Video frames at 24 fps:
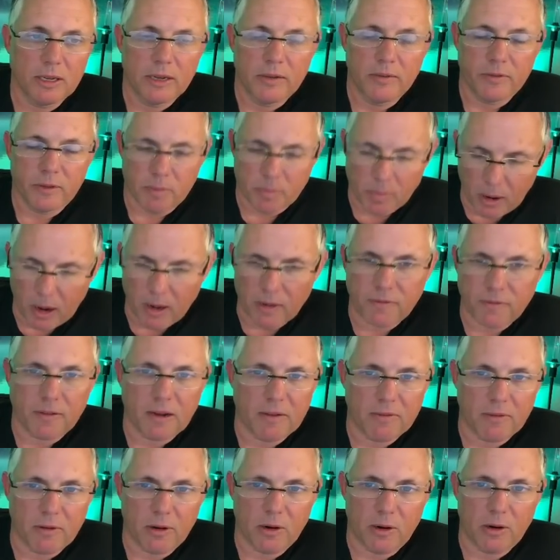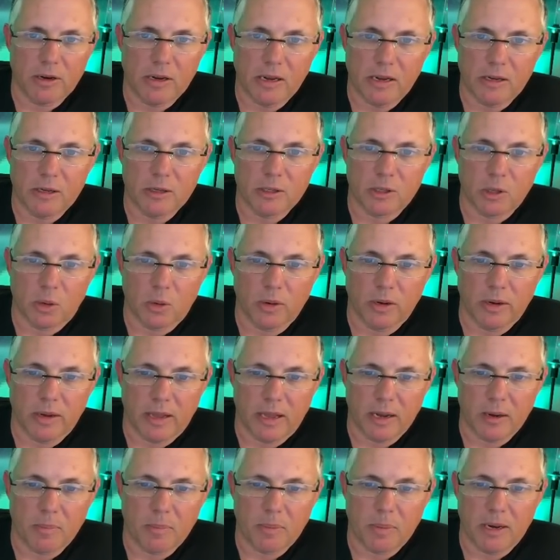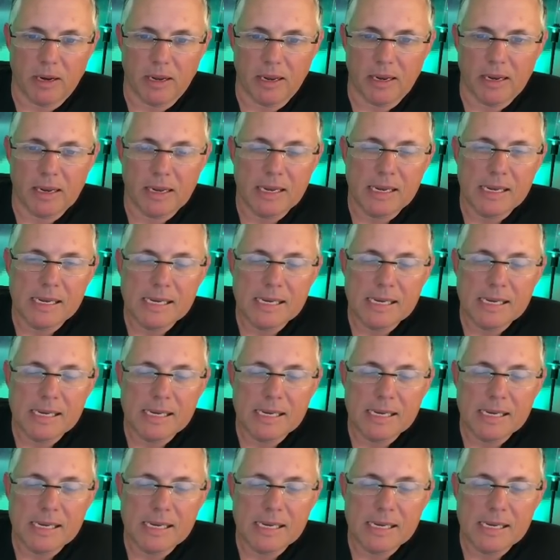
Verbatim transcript: If you bought 500 and you sold it at a penny,